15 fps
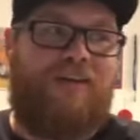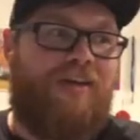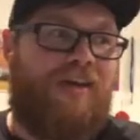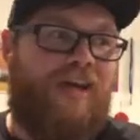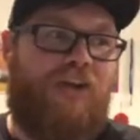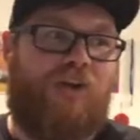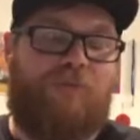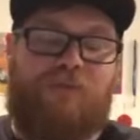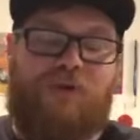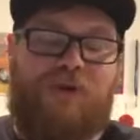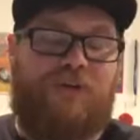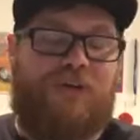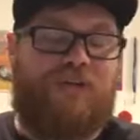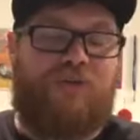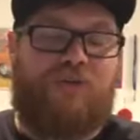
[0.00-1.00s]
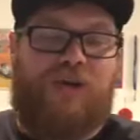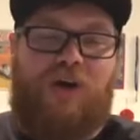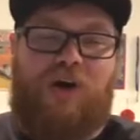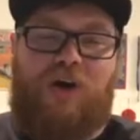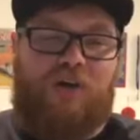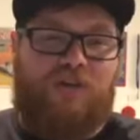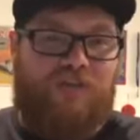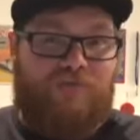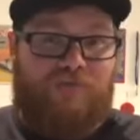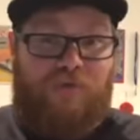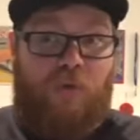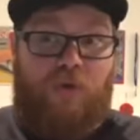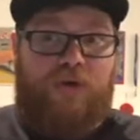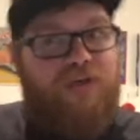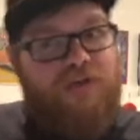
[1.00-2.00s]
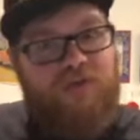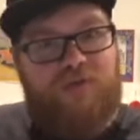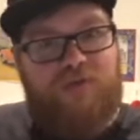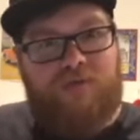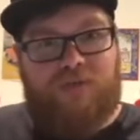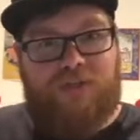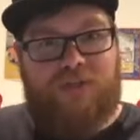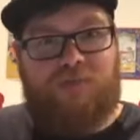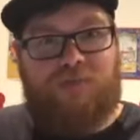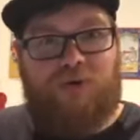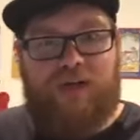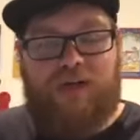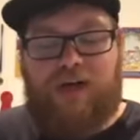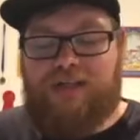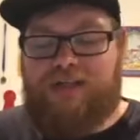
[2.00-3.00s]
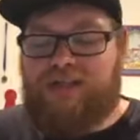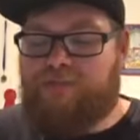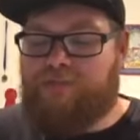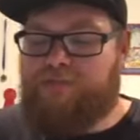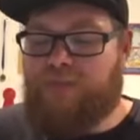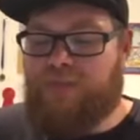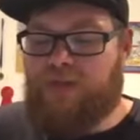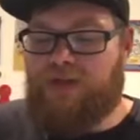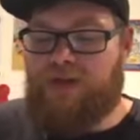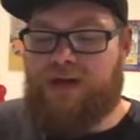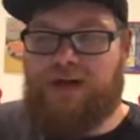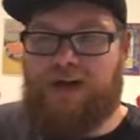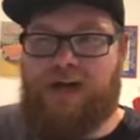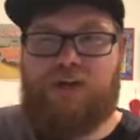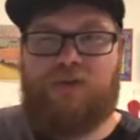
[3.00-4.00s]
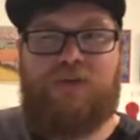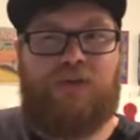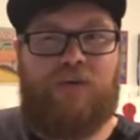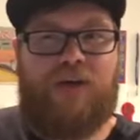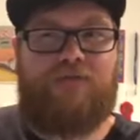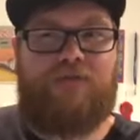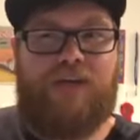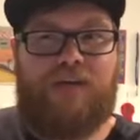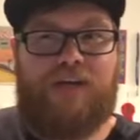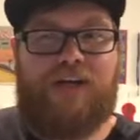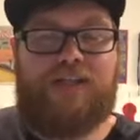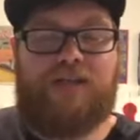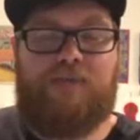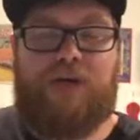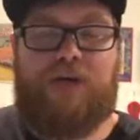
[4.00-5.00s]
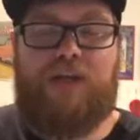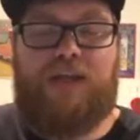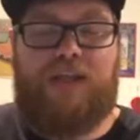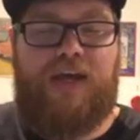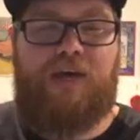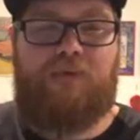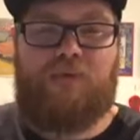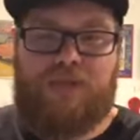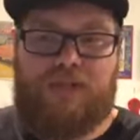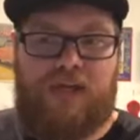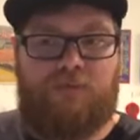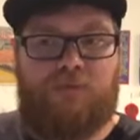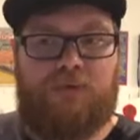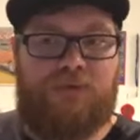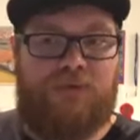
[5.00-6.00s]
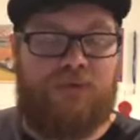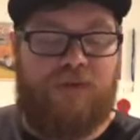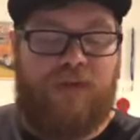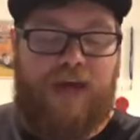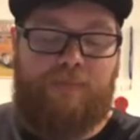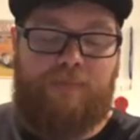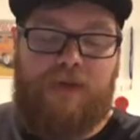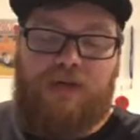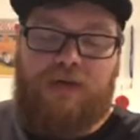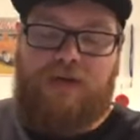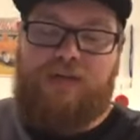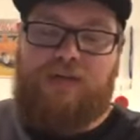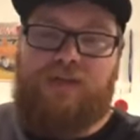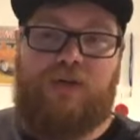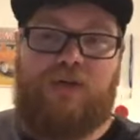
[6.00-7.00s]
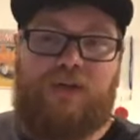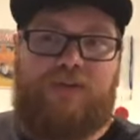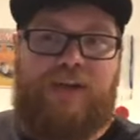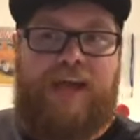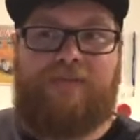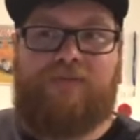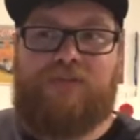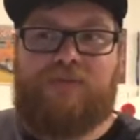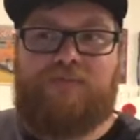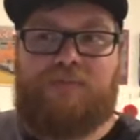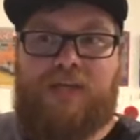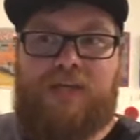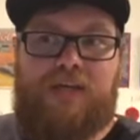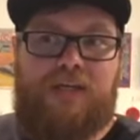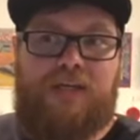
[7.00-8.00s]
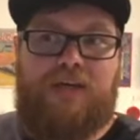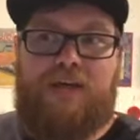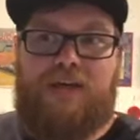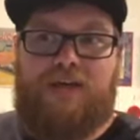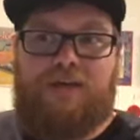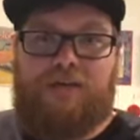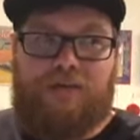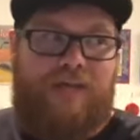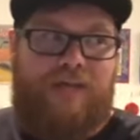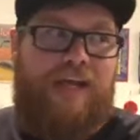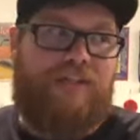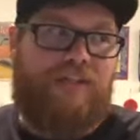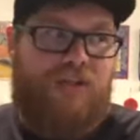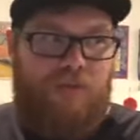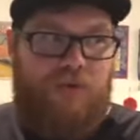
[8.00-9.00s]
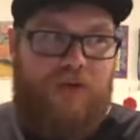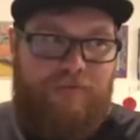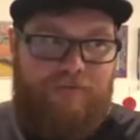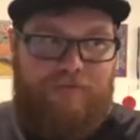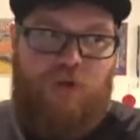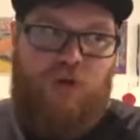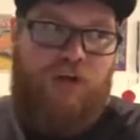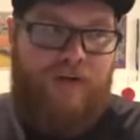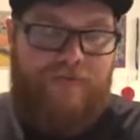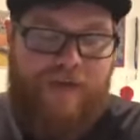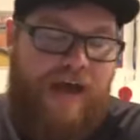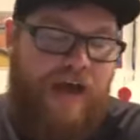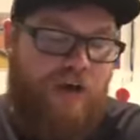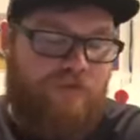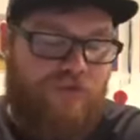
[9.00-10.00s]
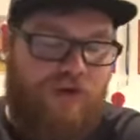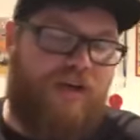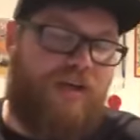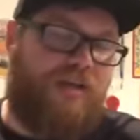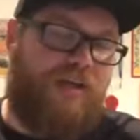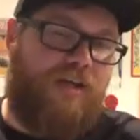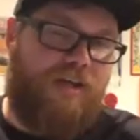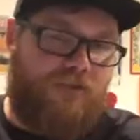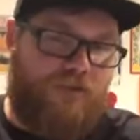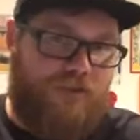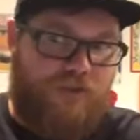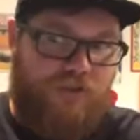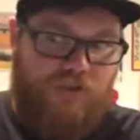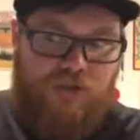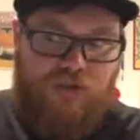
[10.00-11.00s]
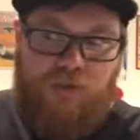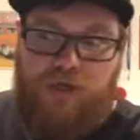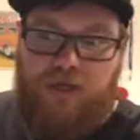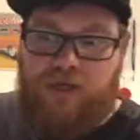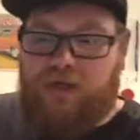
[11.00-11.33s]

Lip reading: It'll pretty much do it all for you, which is pretty awesome. I know the Grainfather has something like that where it's got a Bluetooth app. So you don't even have to be next to it, turning a valve or anything. It'll just do it.